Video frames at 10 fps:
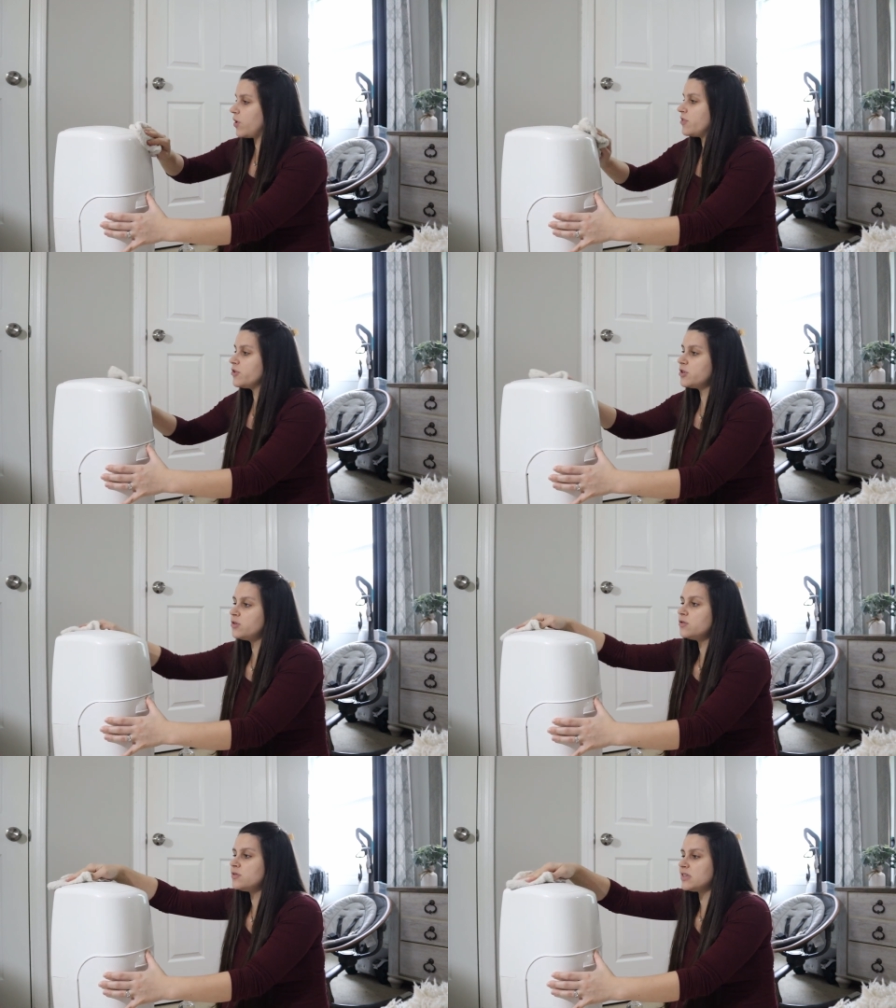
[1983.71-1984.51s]
whether
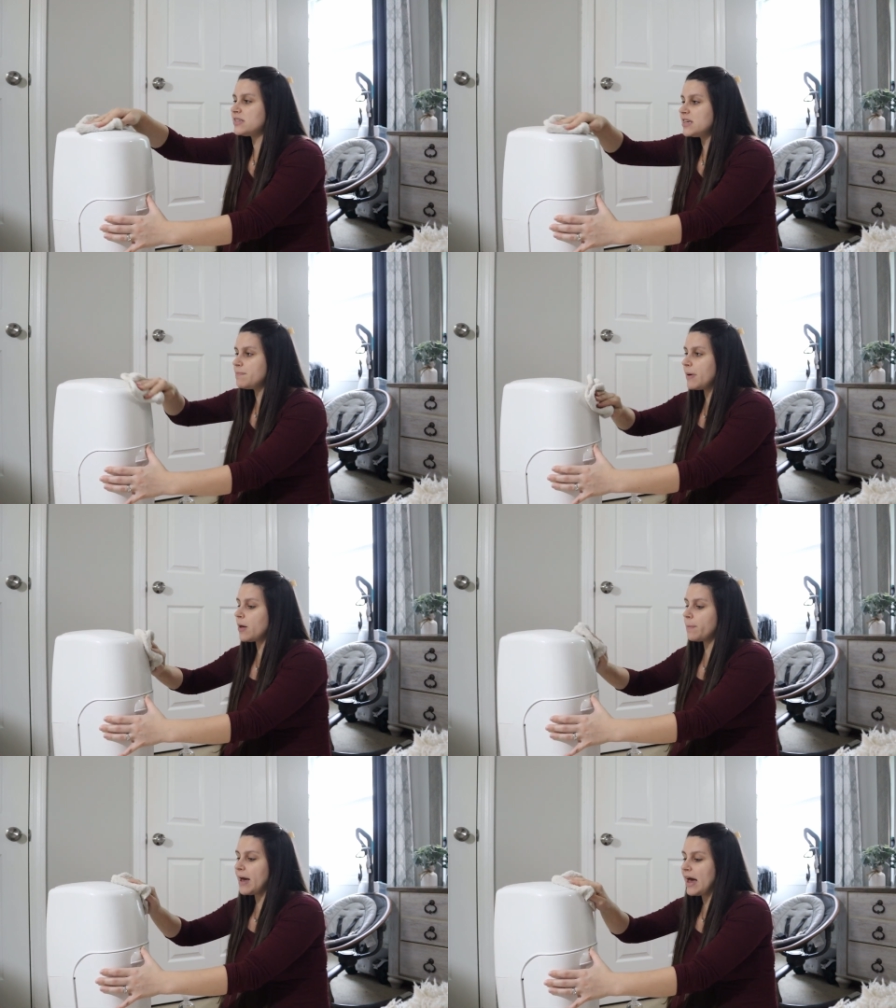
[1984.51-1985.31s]
you use the
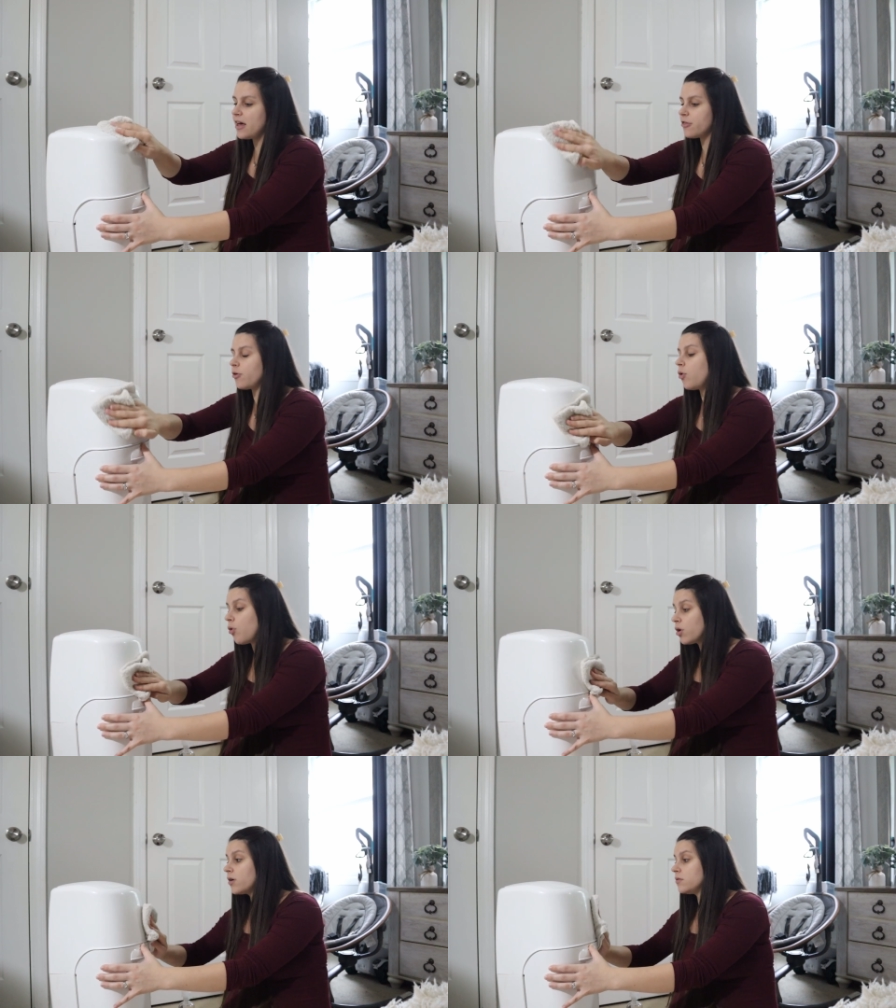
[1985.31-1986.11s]
seatbelt path
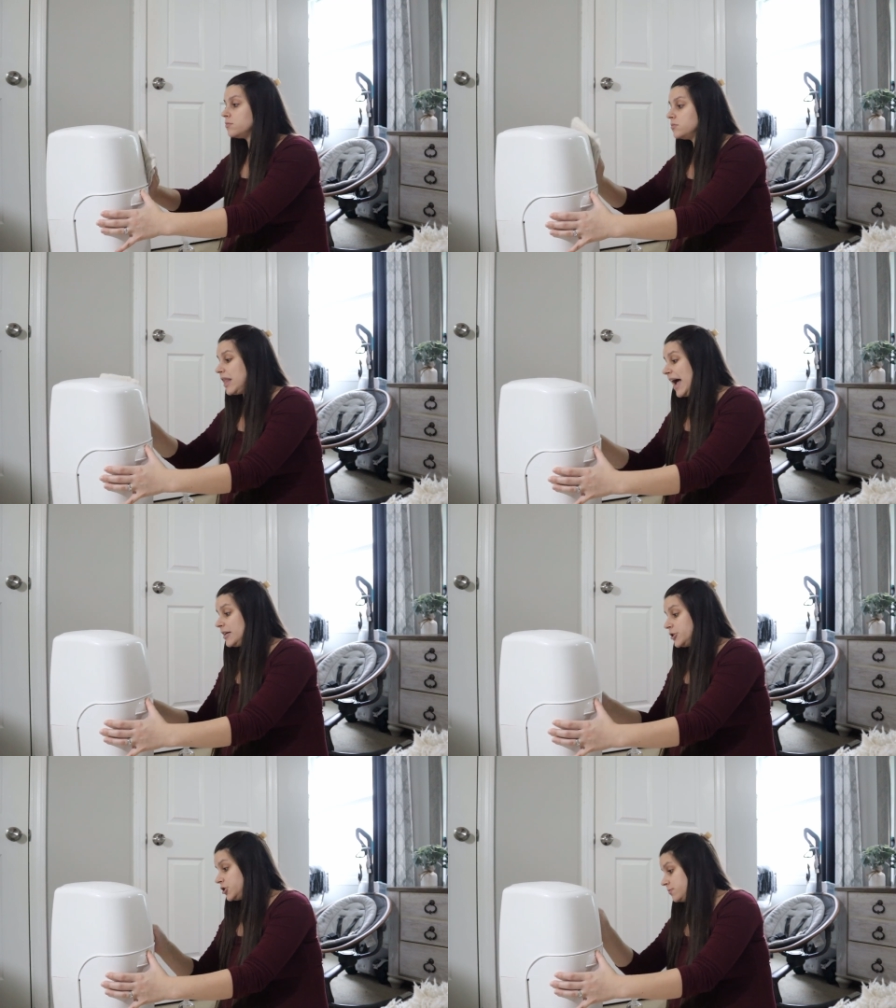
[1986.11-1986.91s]
or
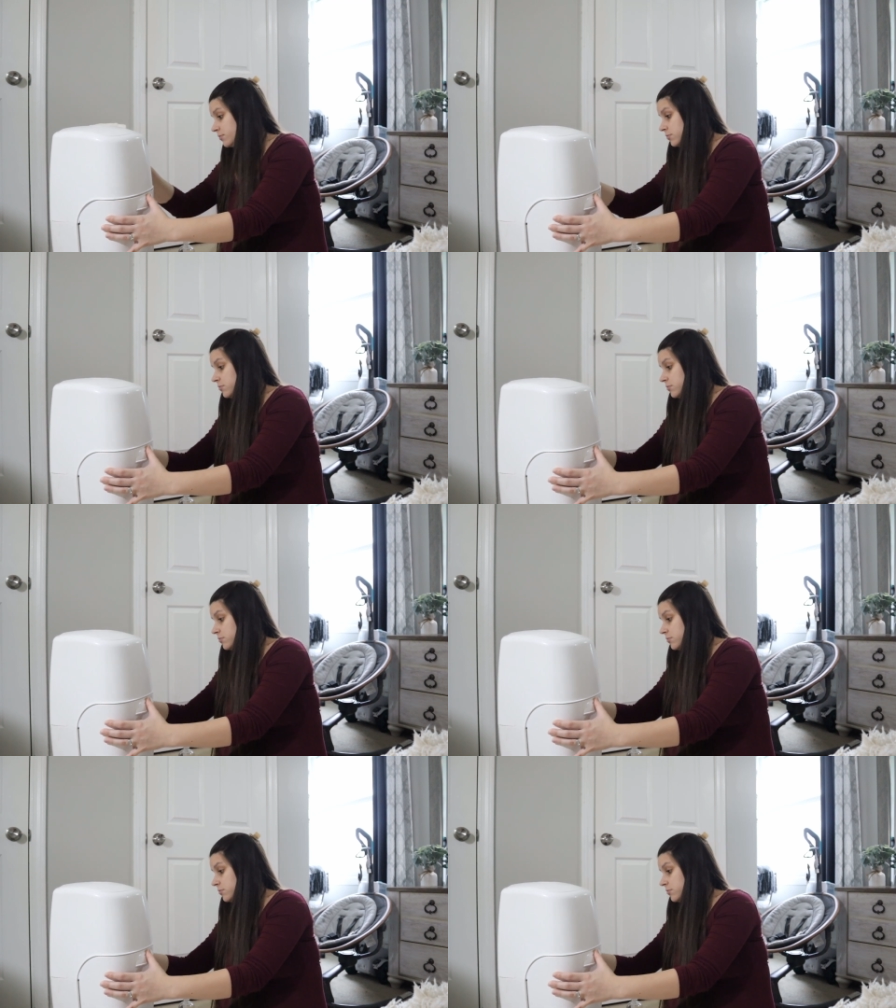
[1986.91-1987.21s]
latch